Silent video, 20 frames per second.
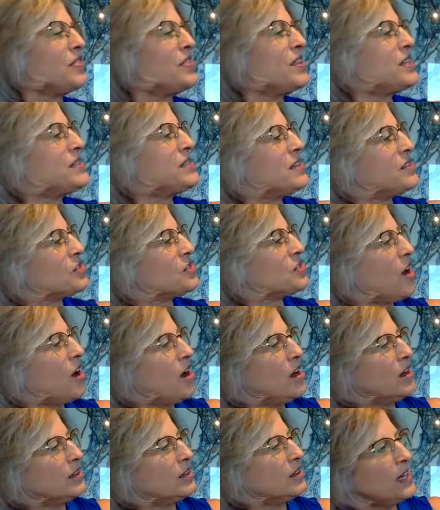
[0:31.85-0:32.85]
This is
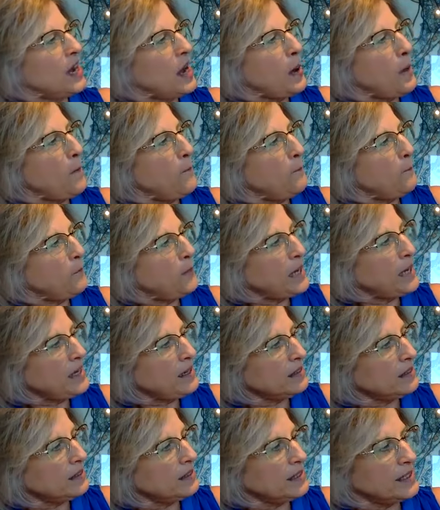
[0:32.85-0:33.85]
called A
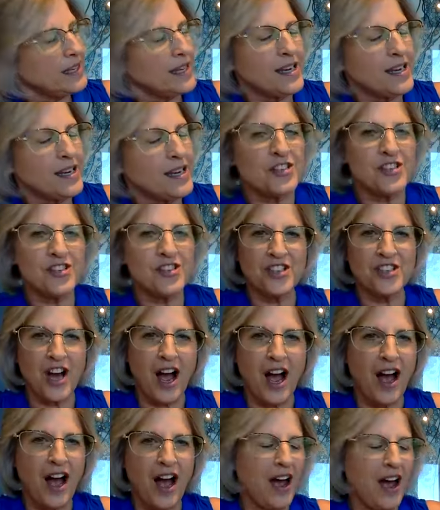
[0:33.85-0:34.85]
Beetle is
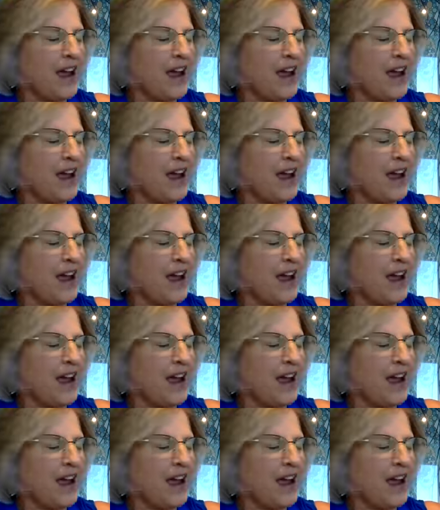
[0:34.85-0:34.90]
Shy